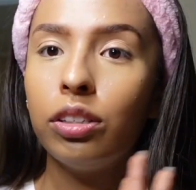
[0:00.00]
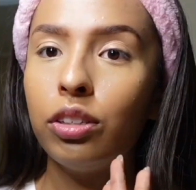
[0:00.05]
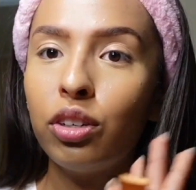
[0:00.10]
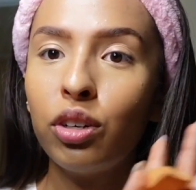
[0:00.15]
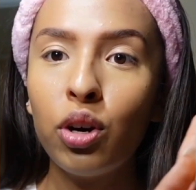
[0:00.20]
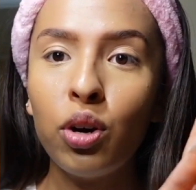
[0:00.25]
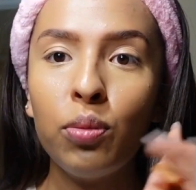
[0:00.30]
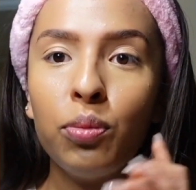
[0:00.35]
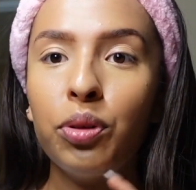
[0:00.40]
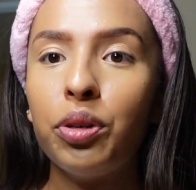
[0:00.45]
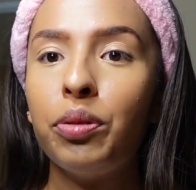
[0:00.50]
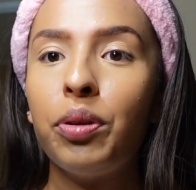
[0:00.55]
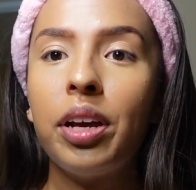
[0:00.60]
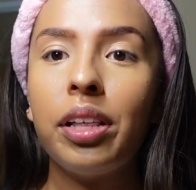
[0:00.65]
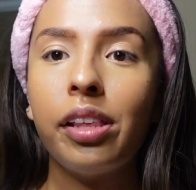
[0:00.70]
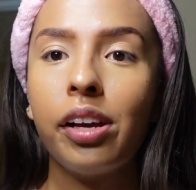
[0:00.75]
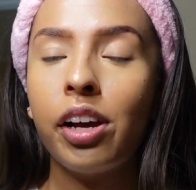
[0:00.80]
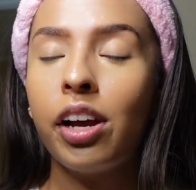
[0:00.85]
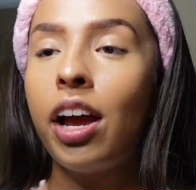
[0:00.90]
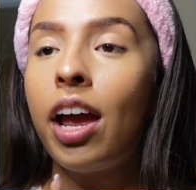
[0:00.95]
little homeboy right
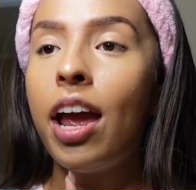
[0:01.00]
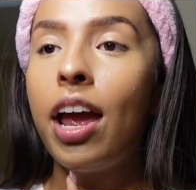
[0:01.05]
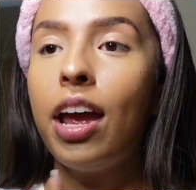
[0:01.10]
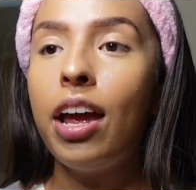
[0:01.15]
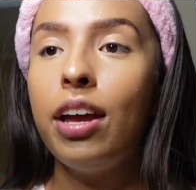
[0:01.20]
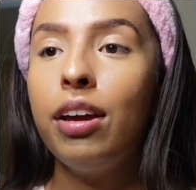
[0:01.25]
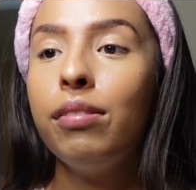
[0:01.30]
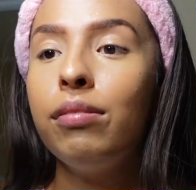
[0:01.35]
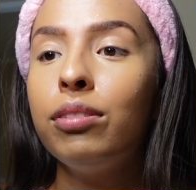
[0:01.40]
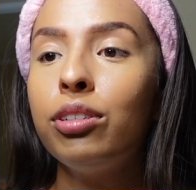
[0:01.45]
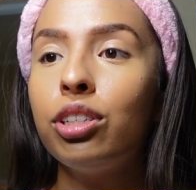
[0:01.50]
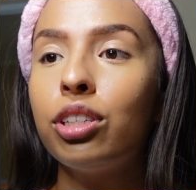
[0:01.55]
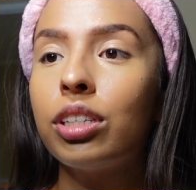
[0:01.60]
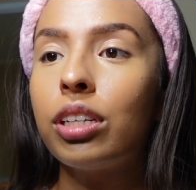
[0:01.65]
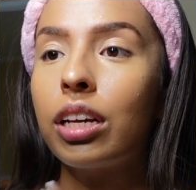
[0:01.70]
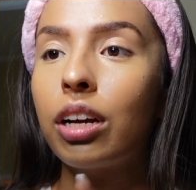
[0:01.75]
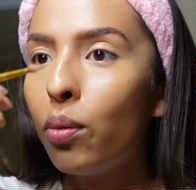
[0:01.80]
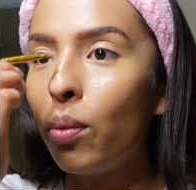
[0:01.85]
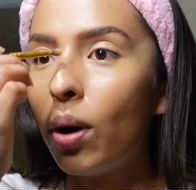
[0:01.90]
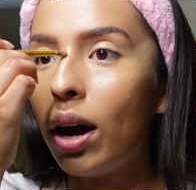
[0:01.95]
there, he was just
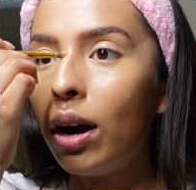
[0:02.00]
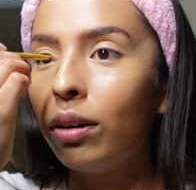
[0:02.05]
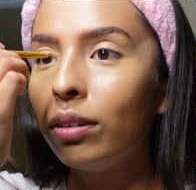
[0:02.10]
like, oh, wow,